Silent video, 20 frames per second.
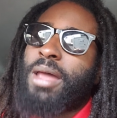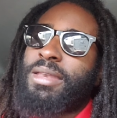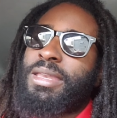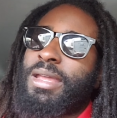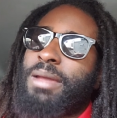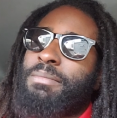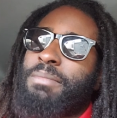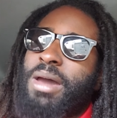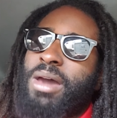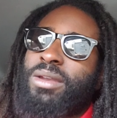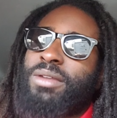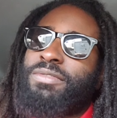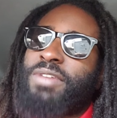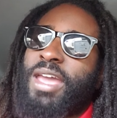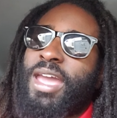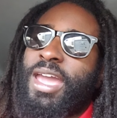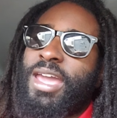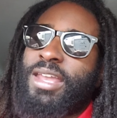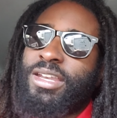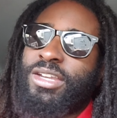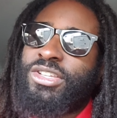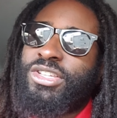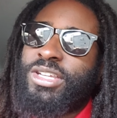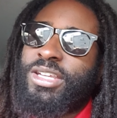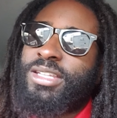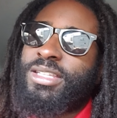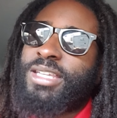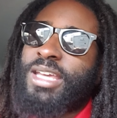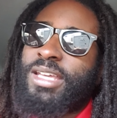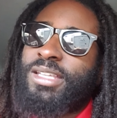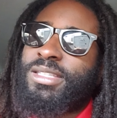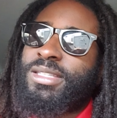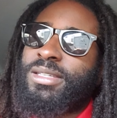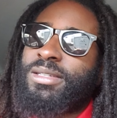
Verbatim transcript: the amount of energy it takes